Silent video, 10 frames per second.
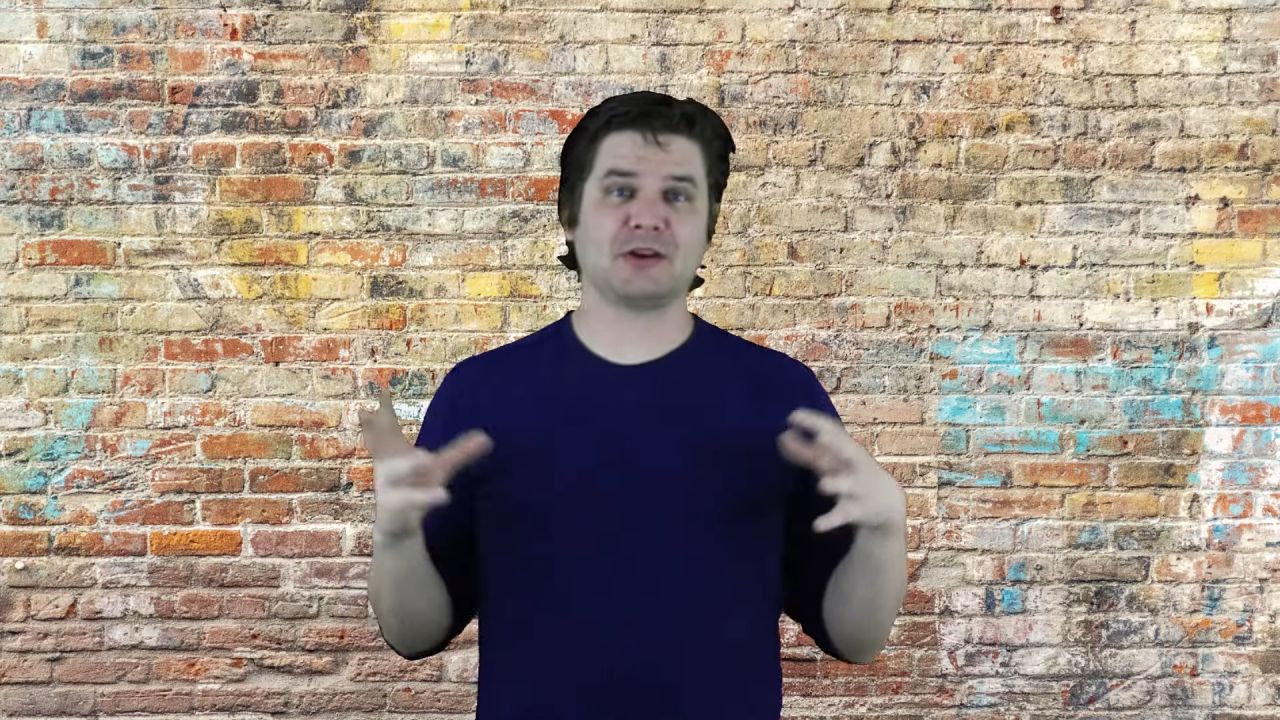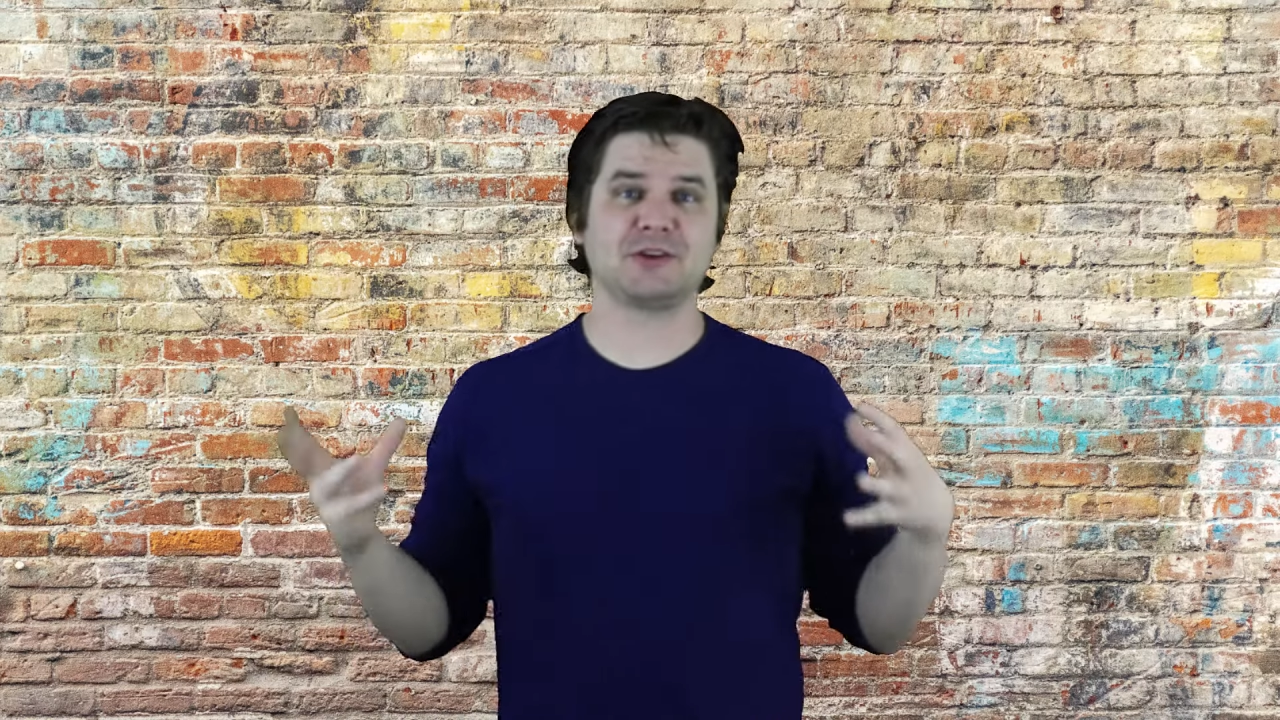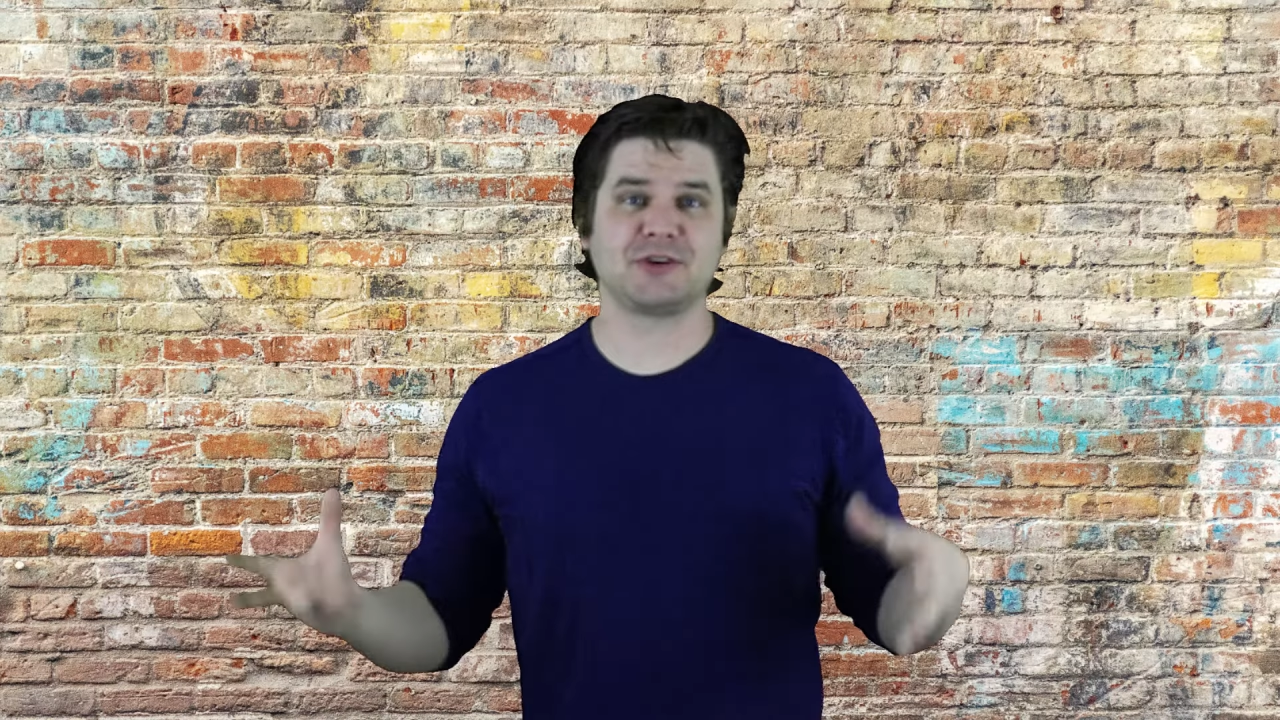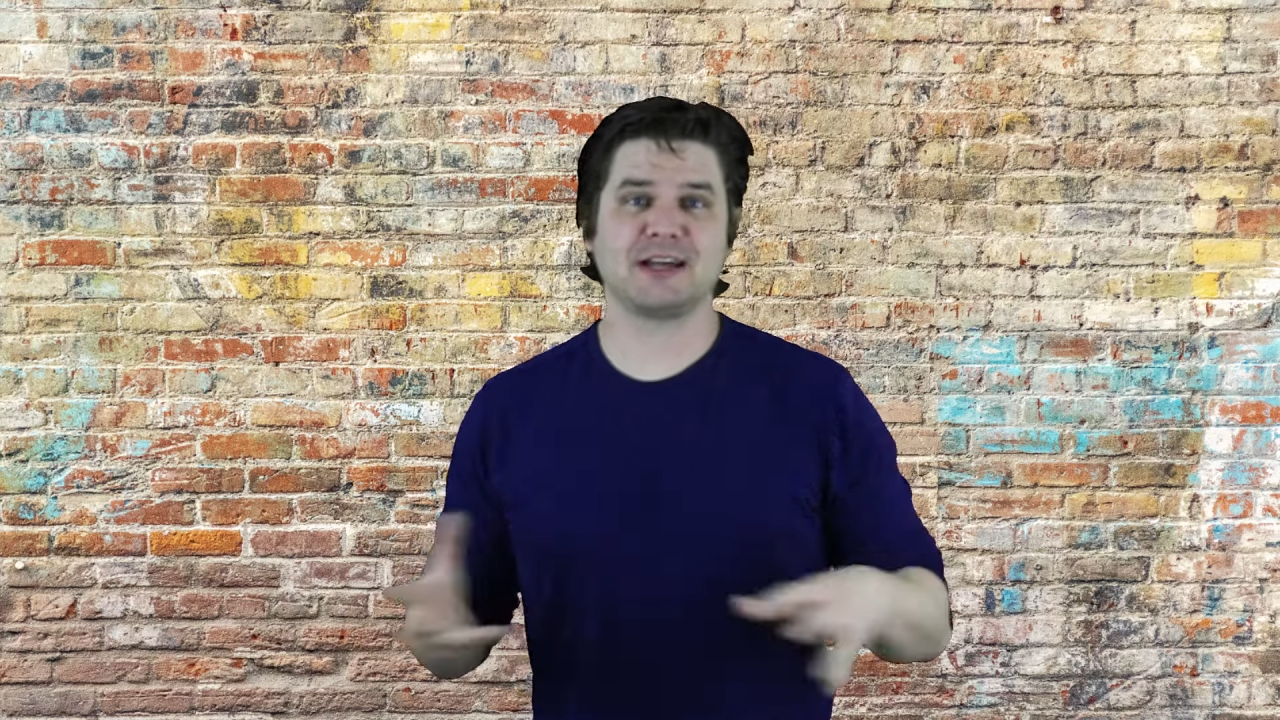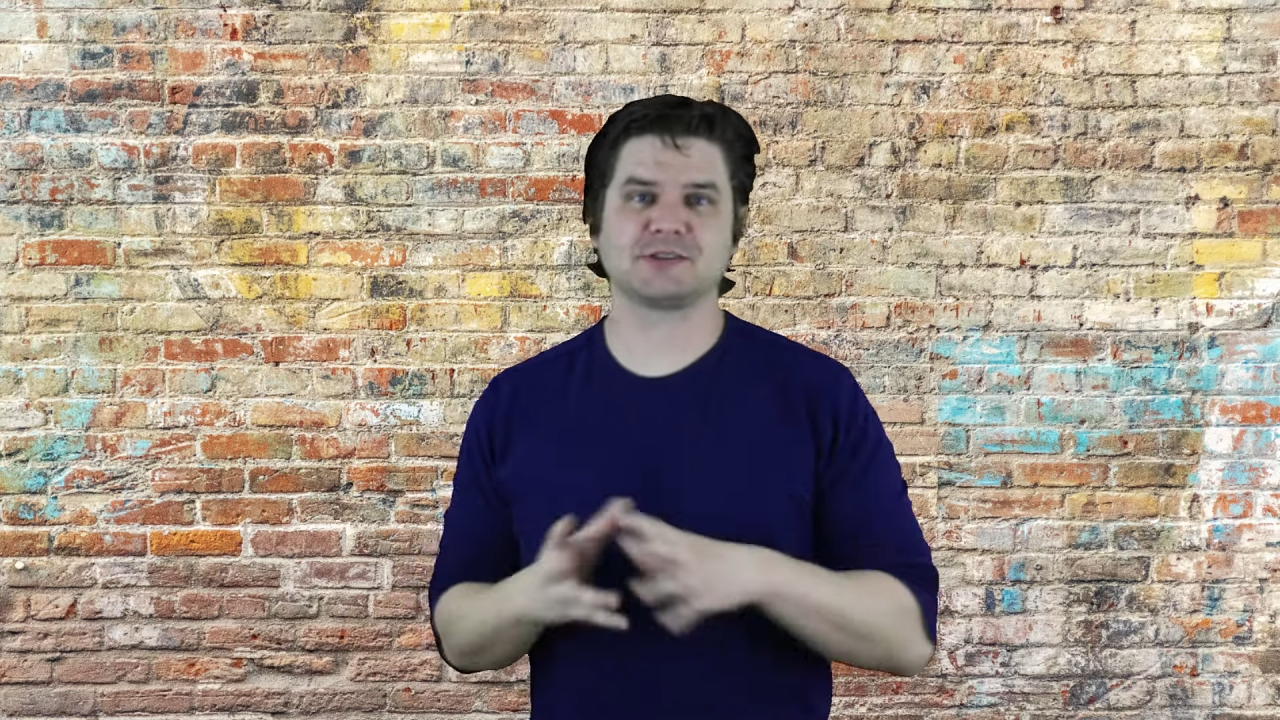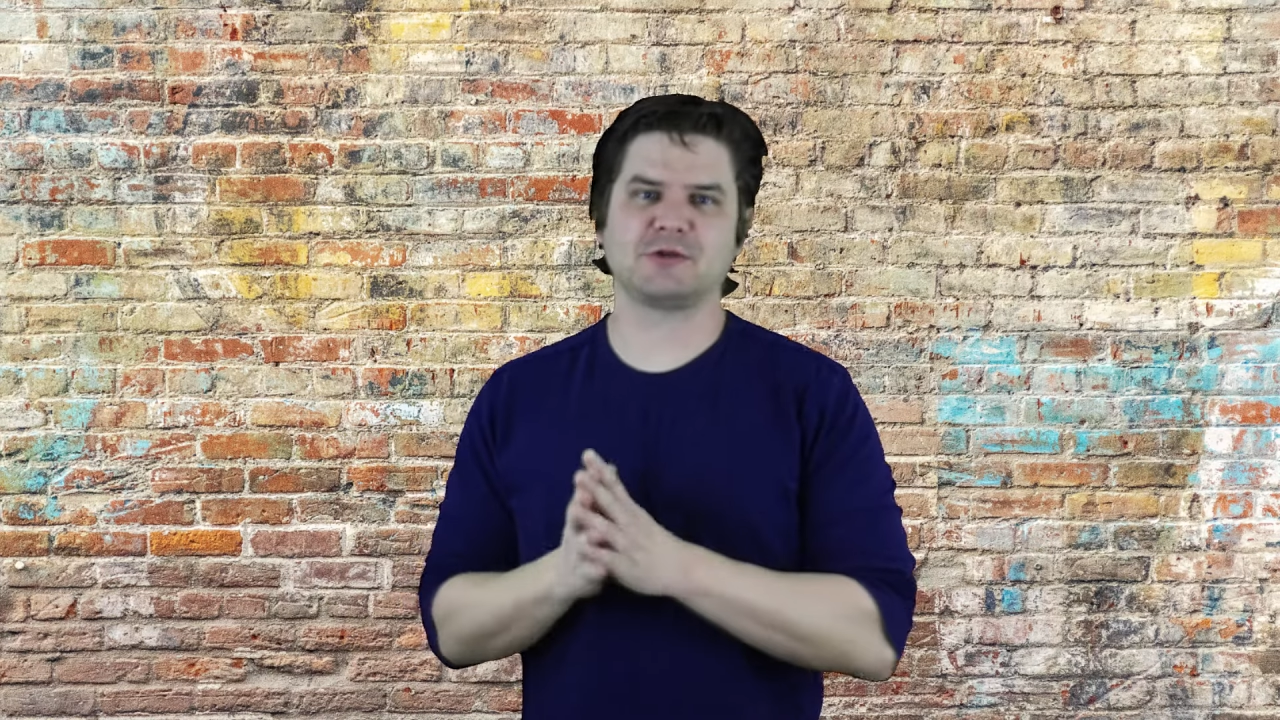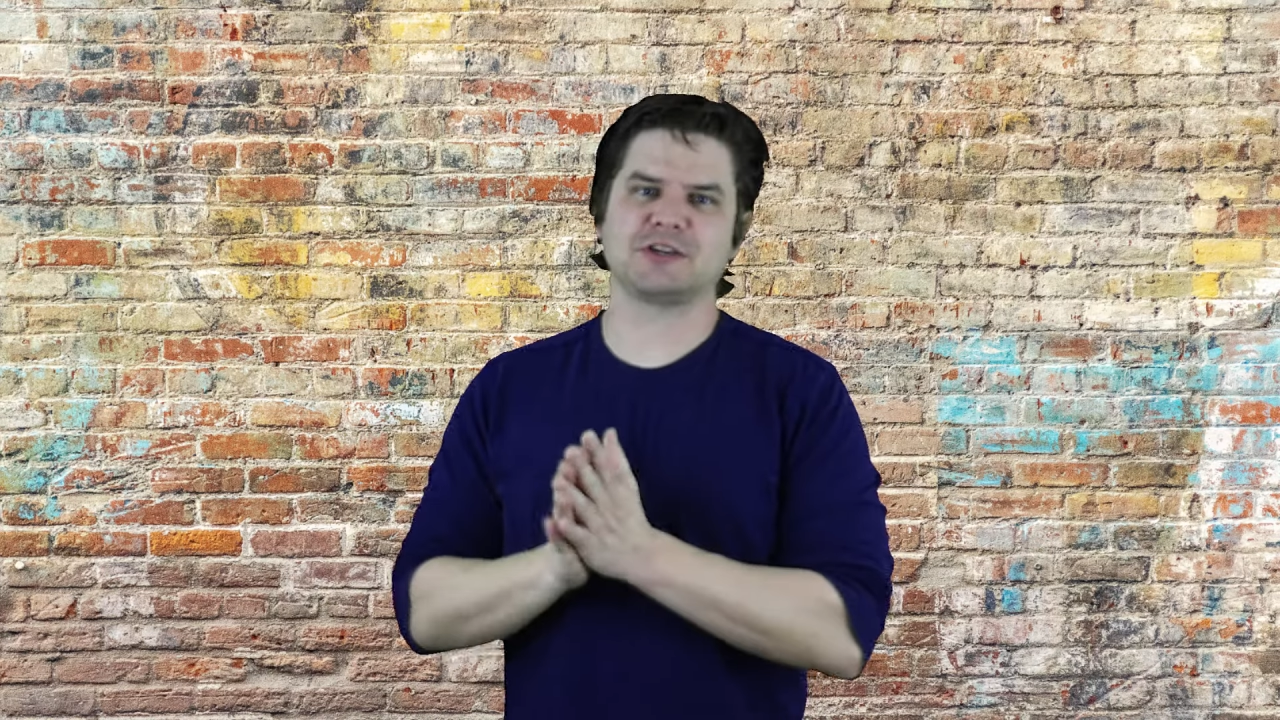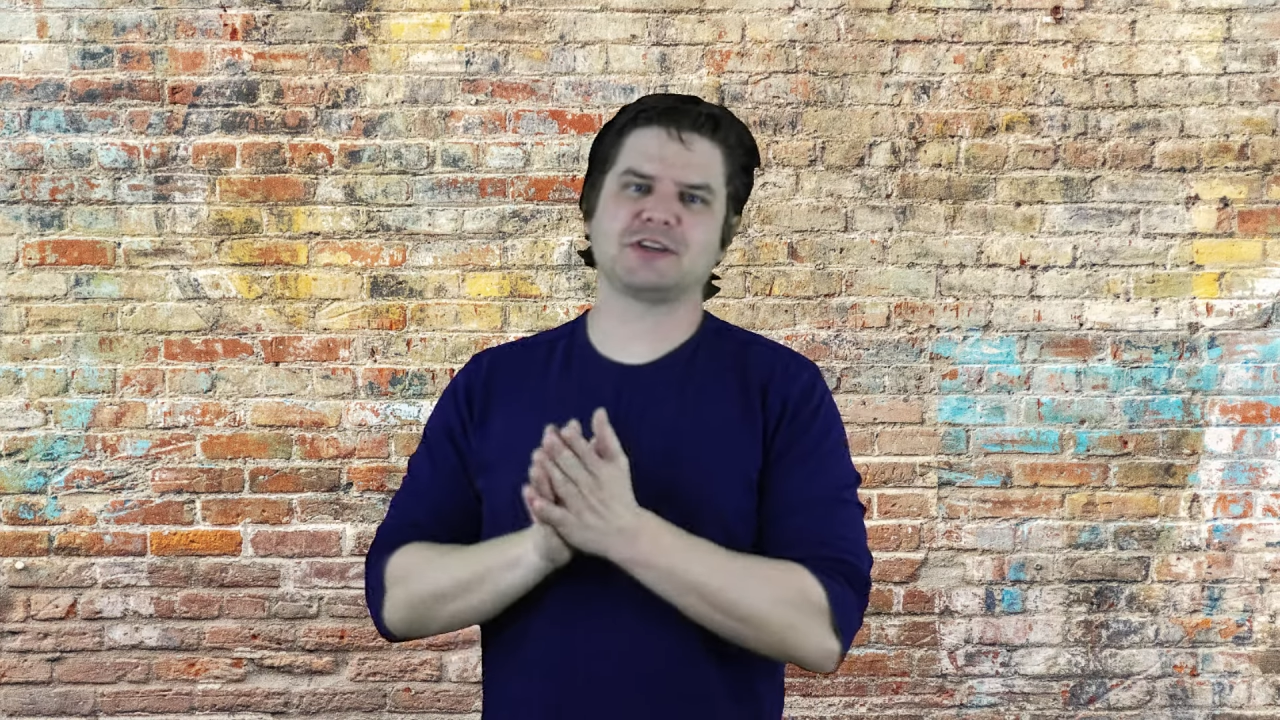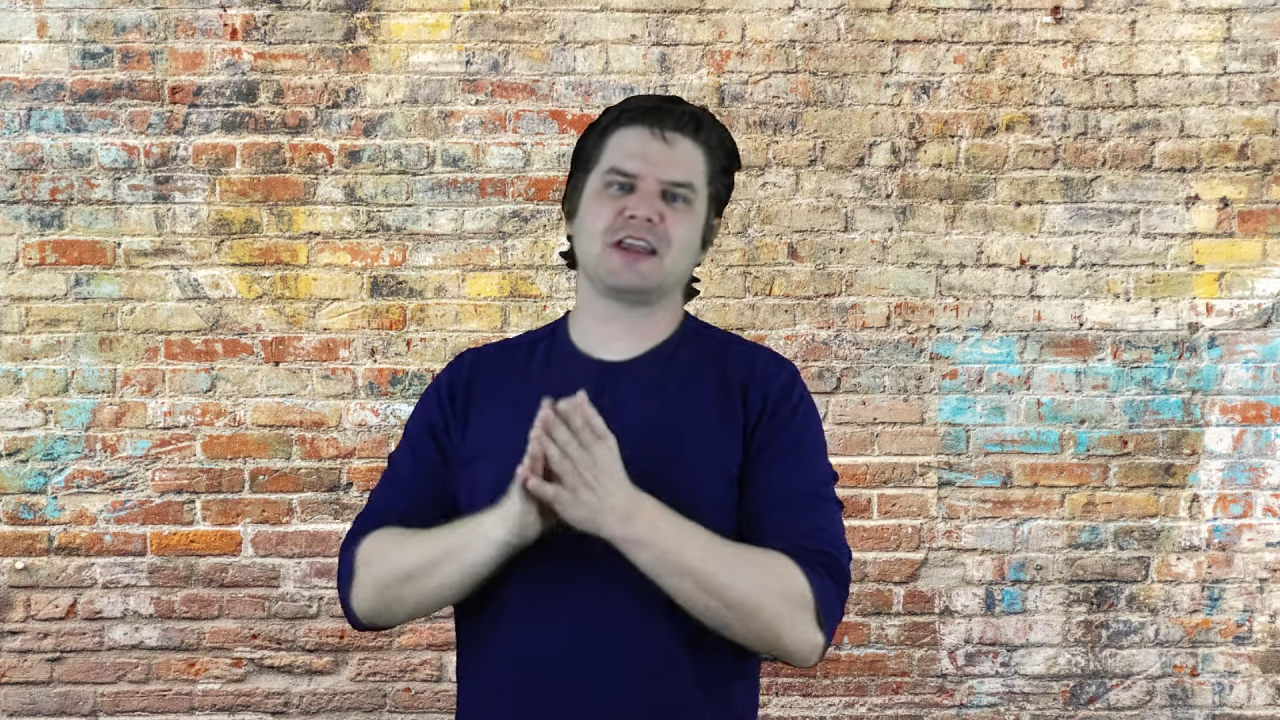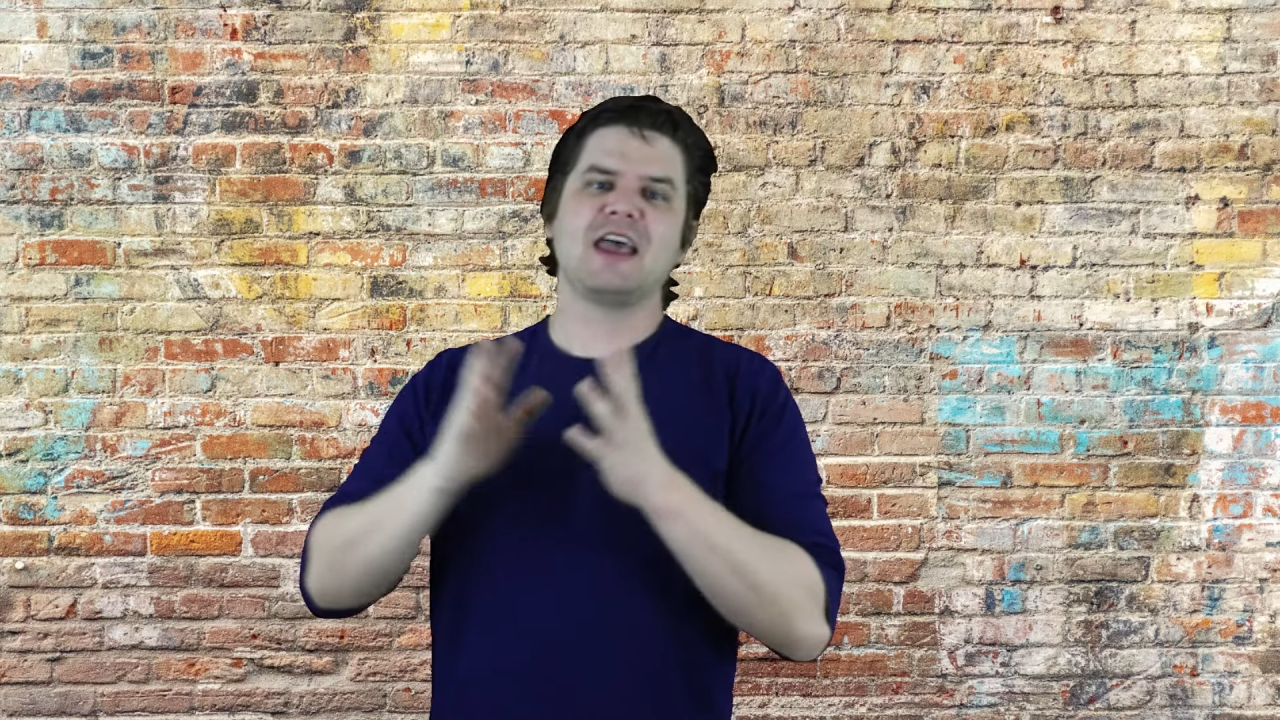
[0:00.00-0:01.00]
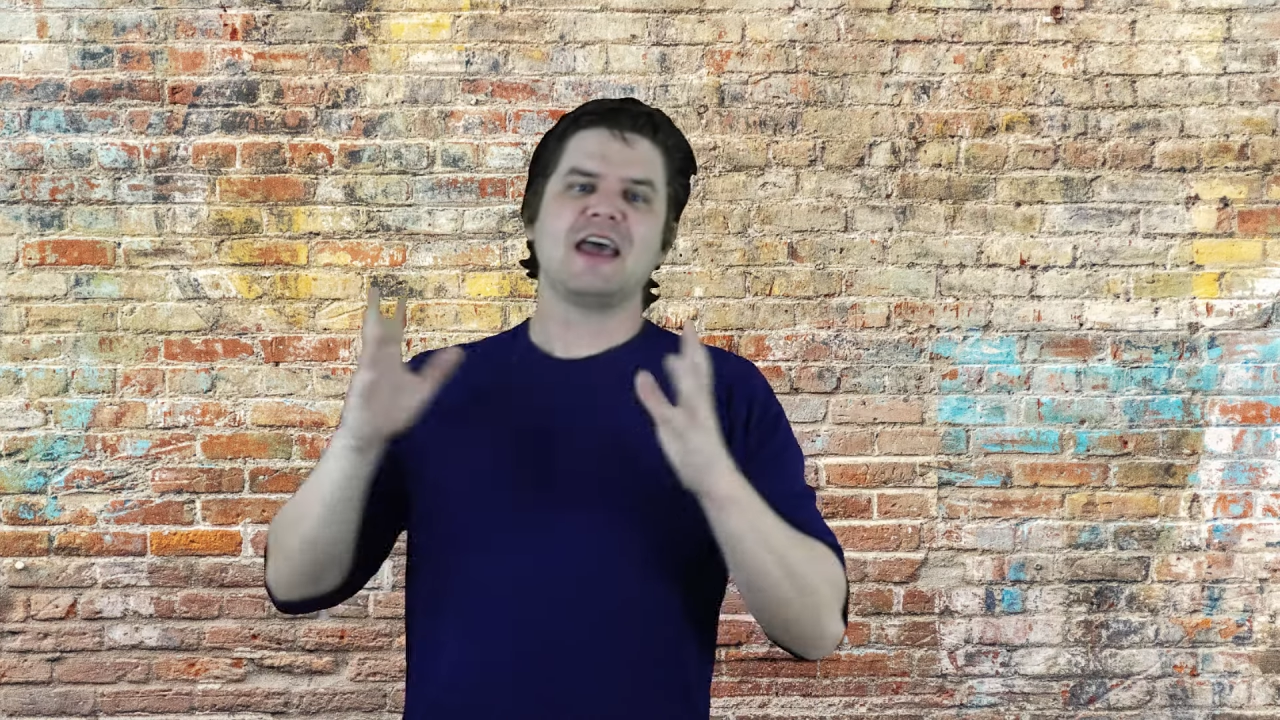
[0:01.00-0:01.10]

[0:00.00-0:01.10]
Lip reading: contrast question.